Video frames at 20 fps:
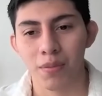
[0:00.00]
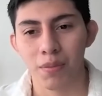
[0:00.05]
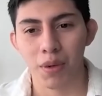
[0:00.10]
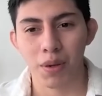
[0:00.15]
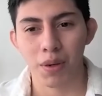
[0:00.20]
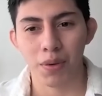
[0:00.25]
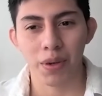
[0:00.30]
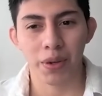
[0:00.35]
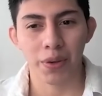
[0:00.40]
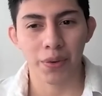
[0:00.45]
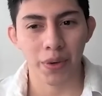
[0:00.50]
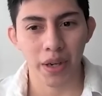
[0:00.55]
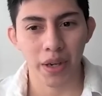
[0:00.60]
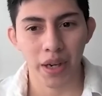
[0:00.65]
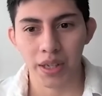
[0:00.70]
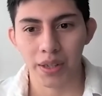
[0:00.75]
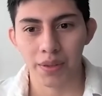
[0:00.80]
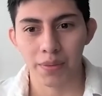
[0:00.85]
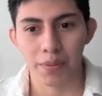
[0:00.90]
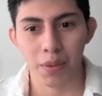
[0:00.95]
very
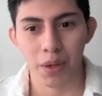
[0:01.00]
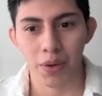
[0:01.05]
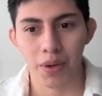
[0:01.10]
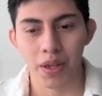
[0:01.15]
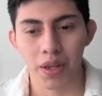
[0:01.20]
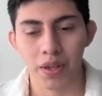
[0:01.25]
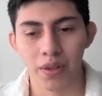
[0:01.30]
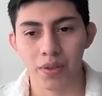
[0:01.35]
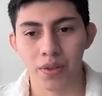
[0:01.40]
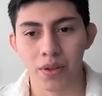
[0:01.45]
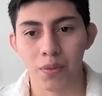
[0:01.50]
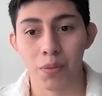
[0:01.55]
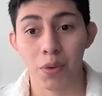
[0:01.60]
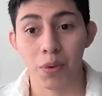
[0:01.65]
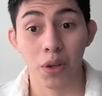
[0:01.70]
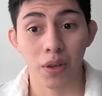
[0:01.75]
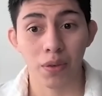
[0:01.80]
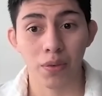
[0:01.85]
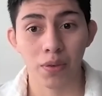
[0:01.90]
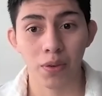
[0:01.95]
creative, very, you know,
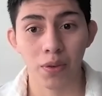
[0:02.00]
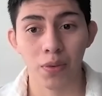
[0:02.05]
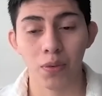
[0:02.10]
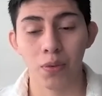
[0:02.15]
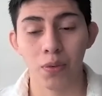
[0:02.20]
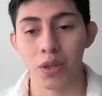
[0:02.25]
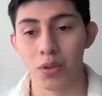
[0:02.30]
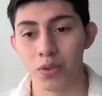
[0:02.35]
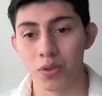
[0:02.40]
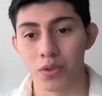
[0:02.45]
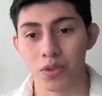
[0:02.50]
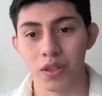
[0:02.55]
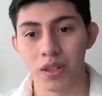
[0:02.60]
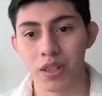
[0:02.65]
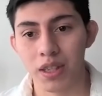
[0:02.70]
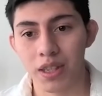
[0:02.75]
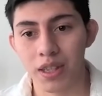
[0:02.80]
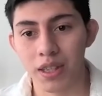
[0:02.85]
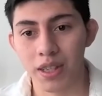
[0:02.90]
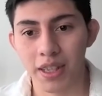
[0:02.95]
beautiful when you
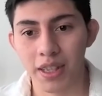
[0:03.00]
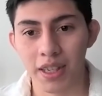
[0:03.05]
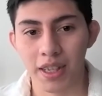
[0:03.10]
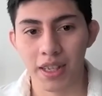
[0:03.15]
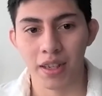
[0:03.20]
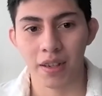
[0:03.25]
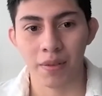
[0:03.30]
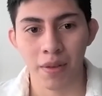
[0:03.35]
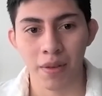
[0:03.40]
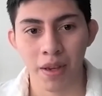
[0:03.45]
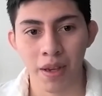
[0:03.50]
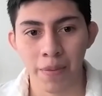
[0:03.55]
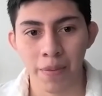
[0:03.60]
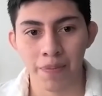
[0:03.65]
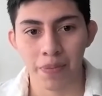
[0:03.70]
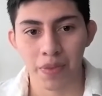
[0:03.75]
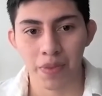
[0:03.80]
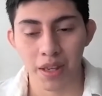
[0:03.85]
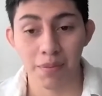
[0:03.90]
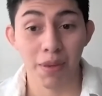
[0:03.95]
see it. And
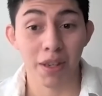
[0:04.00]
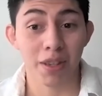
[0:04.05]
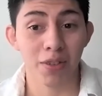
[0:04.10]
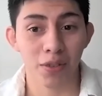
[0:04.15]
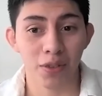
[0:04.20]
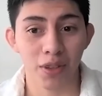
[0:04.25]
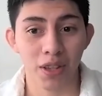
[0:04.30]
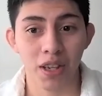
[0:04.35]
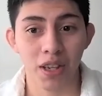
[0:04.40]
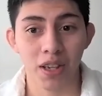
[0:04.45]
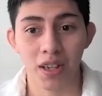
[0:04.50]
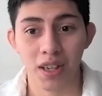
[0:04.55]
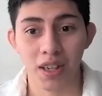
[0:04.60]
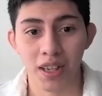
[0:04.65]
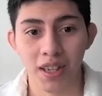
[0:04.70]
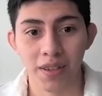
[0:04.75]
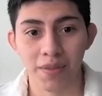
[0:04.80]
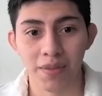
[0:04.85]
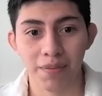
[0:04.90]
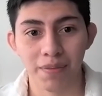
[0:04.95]
it makes you think a
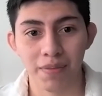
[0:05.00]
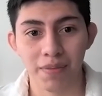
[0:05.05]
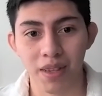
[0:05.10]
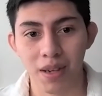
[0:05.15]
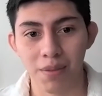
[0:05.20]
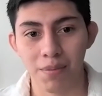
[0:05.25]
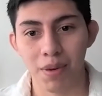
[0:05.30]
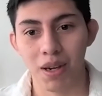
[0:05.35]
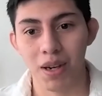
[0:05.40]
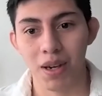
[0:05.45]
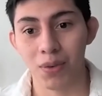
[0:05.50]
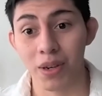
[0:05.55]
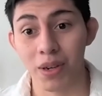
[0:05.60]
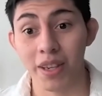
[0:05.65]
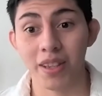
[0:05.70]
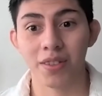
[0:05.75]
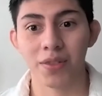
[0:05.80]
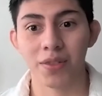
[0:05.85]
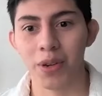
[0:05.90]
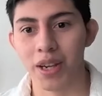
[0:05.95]
lot about what
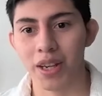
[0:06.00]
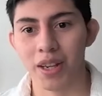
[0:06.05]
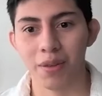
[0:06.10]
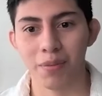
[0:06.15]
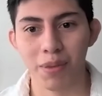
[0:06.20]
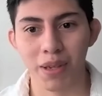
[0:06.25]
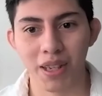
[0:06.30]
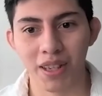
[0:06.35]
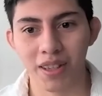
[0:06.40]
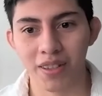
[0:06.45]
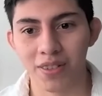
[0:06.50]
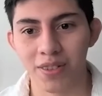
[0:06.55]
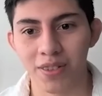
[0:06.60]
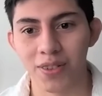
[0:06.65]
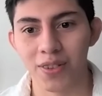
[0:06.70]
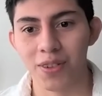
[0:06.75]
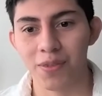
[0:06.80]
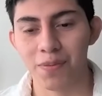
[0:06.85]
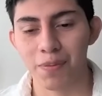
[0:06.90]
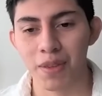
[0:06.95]
he's creating because, you
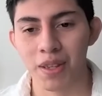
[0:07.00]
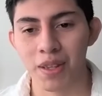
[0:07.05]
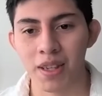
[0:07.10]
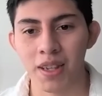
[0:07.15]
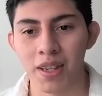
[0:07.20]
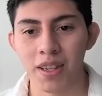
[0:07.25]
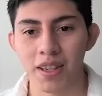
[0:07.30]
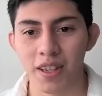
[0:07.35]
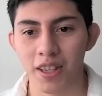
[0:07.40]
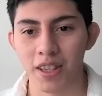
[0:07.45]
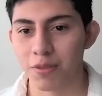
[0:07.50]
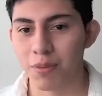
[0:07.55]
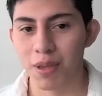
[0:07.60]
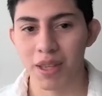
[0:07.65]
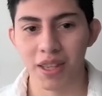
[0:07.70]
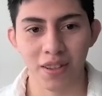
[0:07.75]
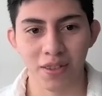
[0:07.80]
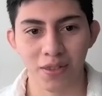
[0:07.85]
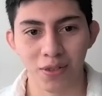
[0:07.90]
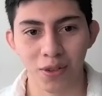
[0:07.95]
know, he's
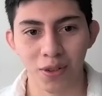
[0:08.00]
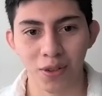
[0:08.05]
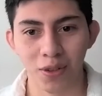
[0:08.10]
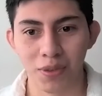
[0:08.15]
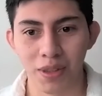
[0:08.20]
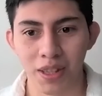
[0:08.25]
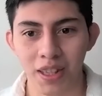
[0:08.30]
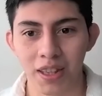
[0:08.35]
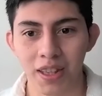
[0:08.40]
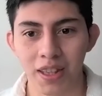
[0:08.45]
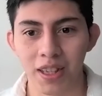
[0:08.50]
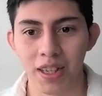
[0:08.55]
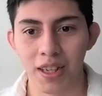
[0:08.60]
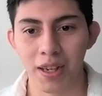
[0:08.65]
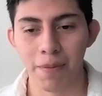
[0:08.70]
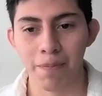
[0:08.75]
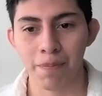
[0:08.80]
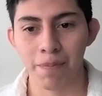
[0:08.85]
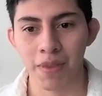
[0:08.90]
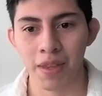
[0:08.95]
making something
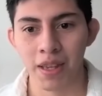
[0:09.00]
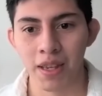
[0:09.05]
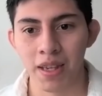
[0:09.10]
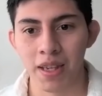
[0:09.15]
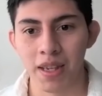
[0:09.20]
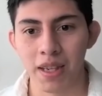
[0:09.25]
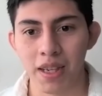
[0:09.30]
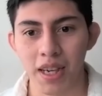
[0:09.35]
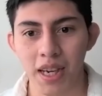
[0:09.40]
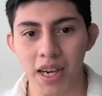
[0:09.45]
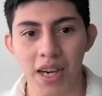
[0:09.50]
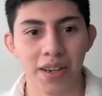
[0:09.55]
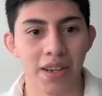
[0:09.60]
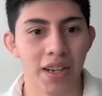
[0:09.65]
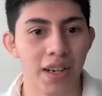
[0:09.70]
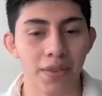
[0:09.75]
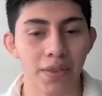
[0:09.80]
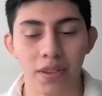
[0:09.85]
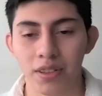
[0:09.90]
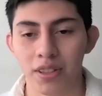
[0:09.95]
that I had
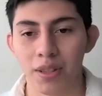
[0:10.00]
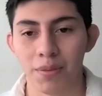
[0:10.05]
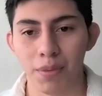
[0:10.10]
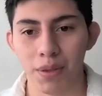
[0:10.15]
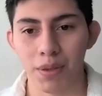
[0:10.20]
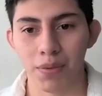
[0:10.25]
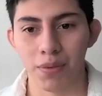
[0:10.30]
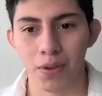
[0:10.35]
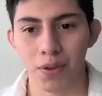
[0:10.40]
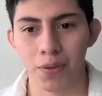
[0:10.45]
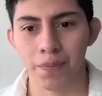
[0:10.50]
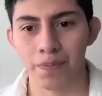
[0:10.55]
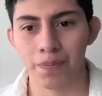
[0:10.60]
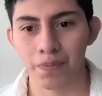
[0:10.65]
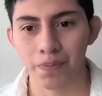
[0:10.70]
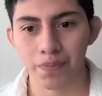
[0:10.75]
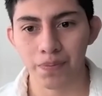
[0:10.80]
never seen before.